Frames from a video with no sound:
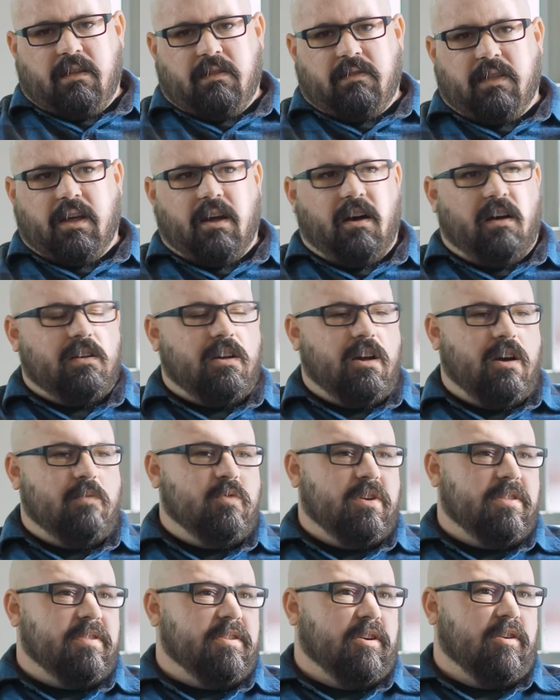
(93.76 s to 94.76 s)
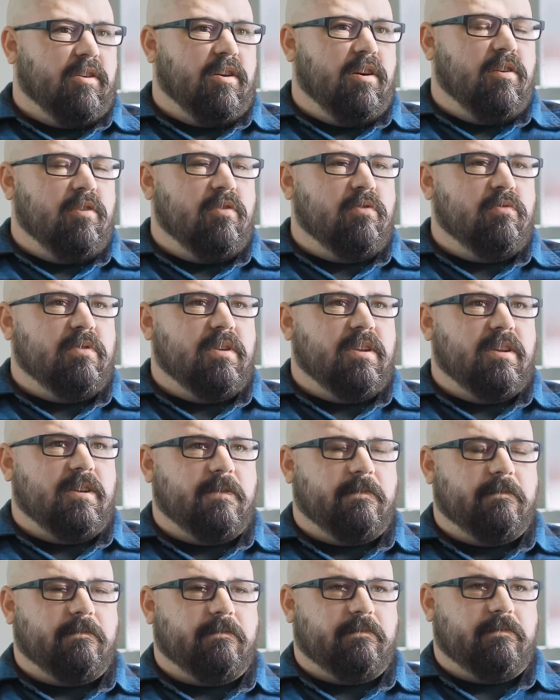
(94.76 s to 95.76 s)
They all come with their own
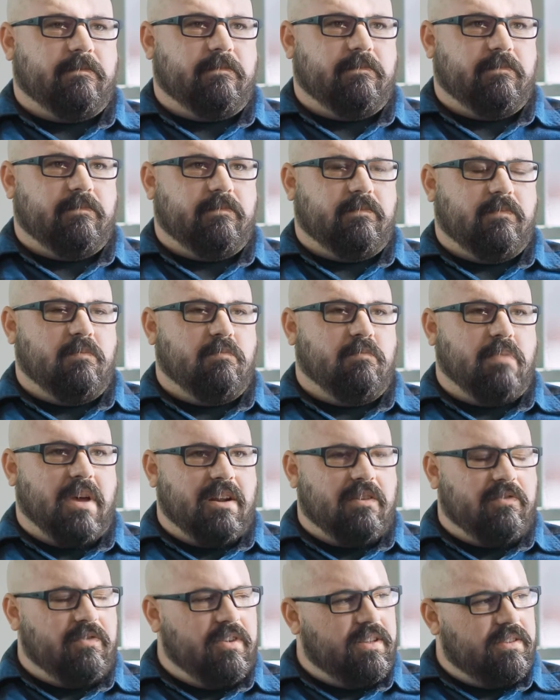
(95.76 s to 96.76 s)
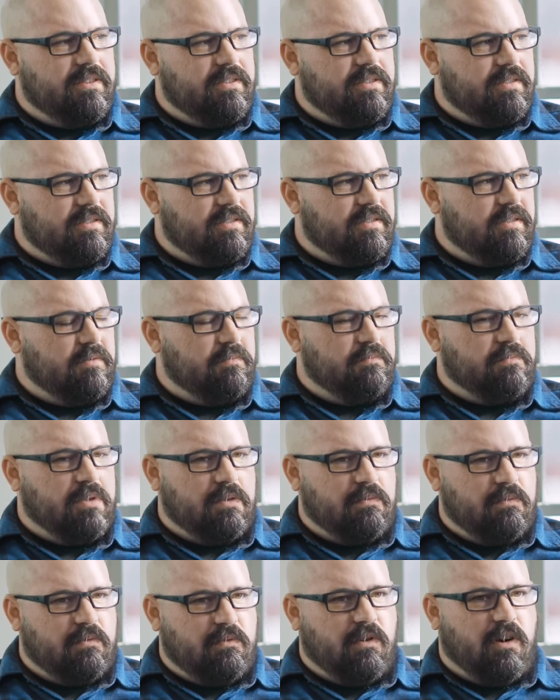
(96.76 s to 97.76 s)
benefits,
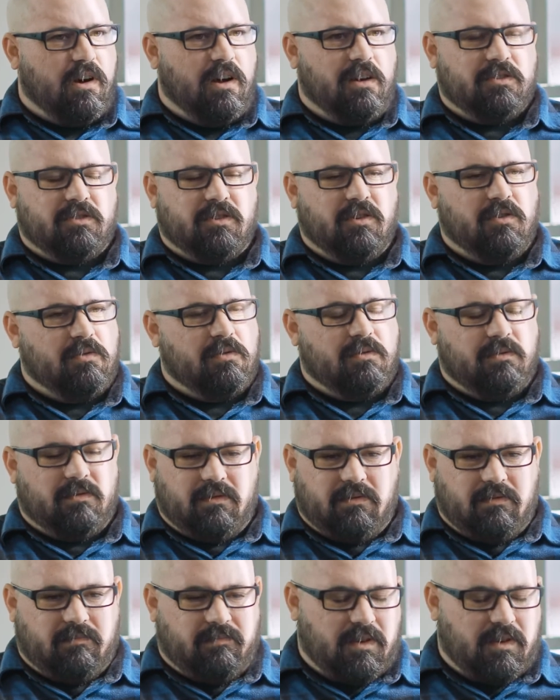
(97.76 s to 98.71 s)
but also